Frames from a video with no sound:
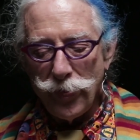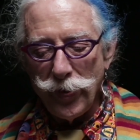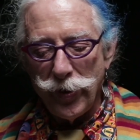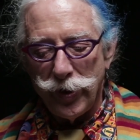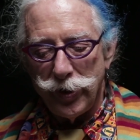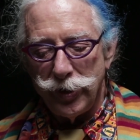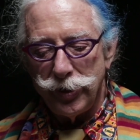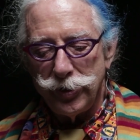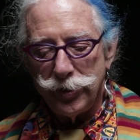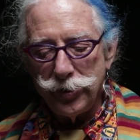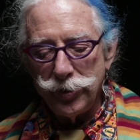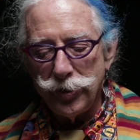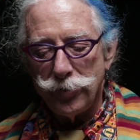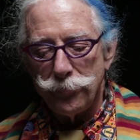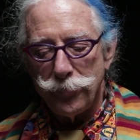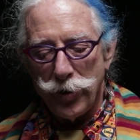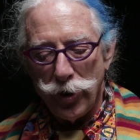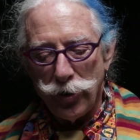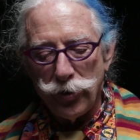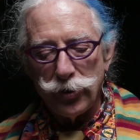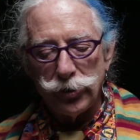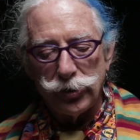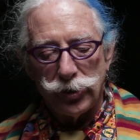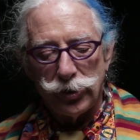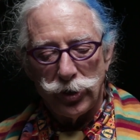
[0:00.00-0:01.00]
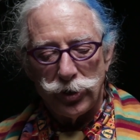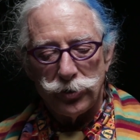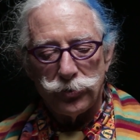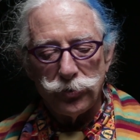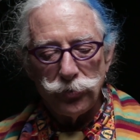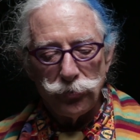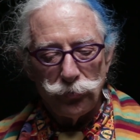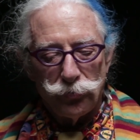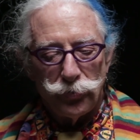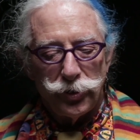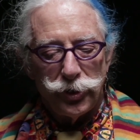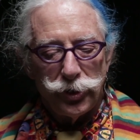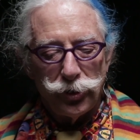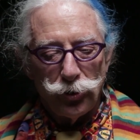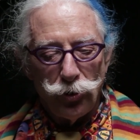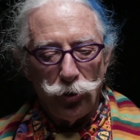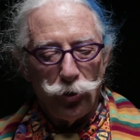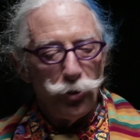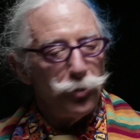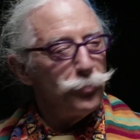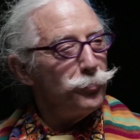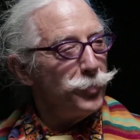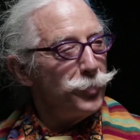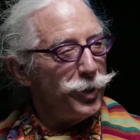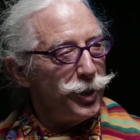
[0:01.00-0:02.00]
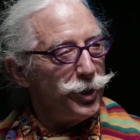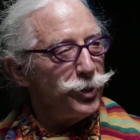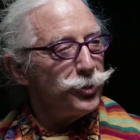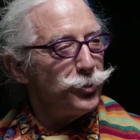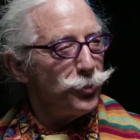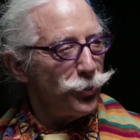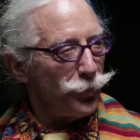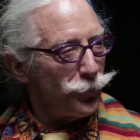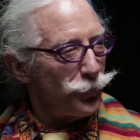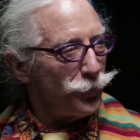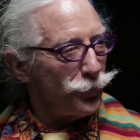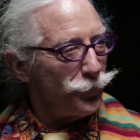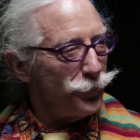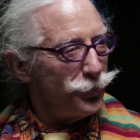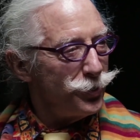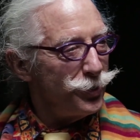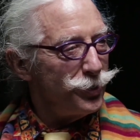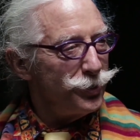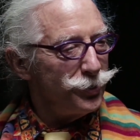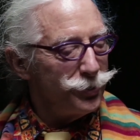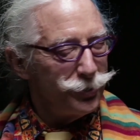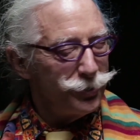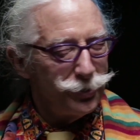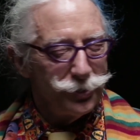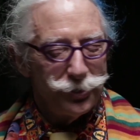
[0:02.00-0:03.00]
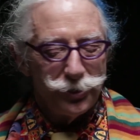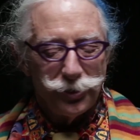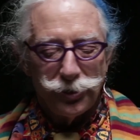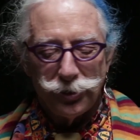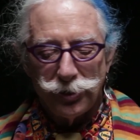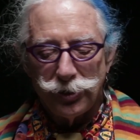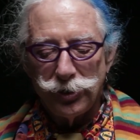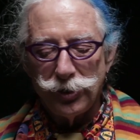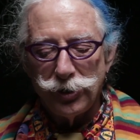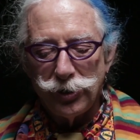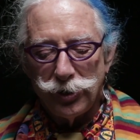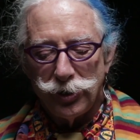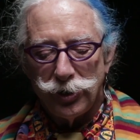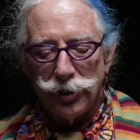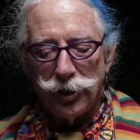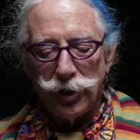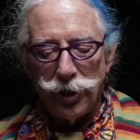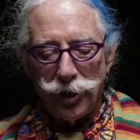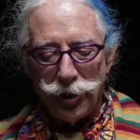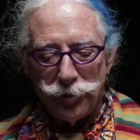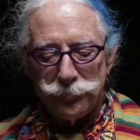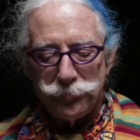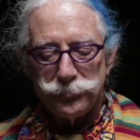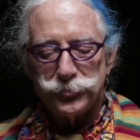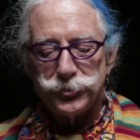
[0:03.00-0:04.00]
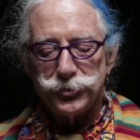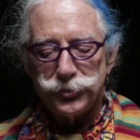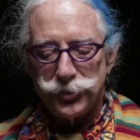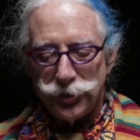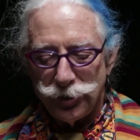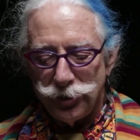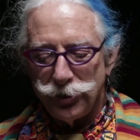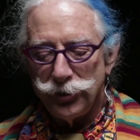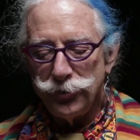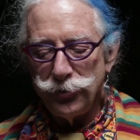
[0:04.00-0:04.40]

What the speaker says: In America, we call me a nerd. I'm still a